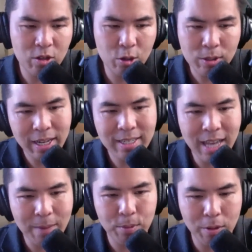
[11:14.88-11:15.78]
use an
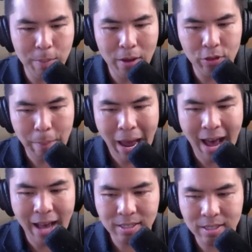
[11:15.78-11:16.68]
example about the
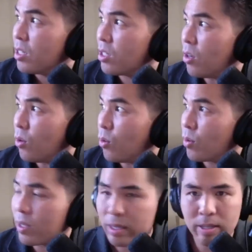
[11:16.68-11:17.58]
past. So
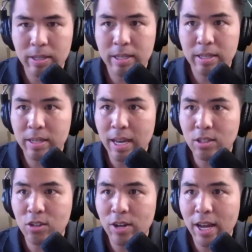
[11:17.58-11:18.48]

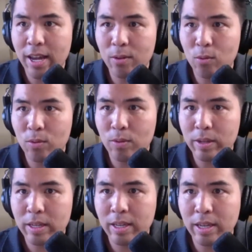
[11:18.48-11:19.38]
yesterday
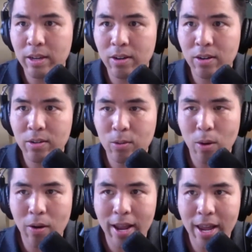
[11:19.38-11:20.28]
here
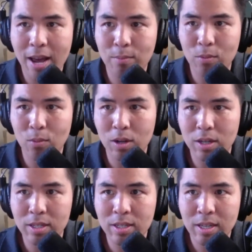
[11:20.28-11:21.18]
where I am
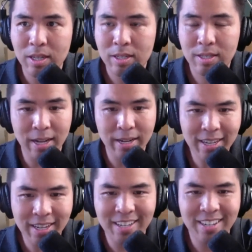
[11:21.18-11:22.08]
was
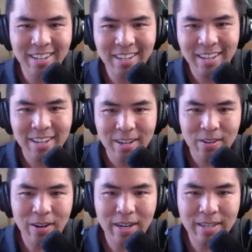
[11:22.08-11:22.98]
sunny,
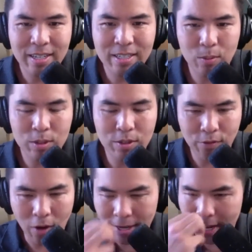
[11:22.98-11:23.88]
right? It's, it was
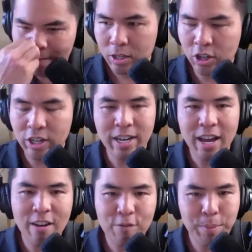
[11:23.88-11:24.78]
a Friday. Could it
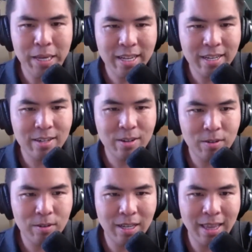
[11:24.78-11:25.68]
have been
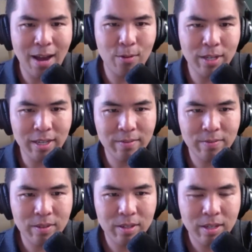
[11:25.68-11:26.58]
cloudy?
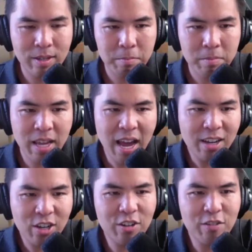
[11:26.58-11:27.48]

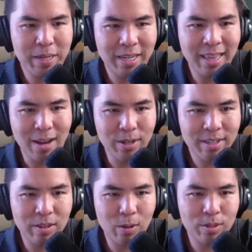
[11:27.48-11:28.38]
Yeah, it could have been
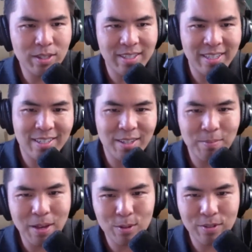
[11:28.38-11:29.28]
cloudy. There was a
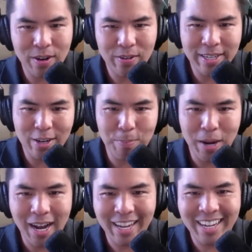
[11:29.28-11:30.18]
system that was very
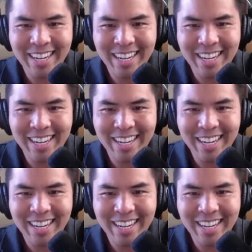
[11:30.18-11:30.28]
nearby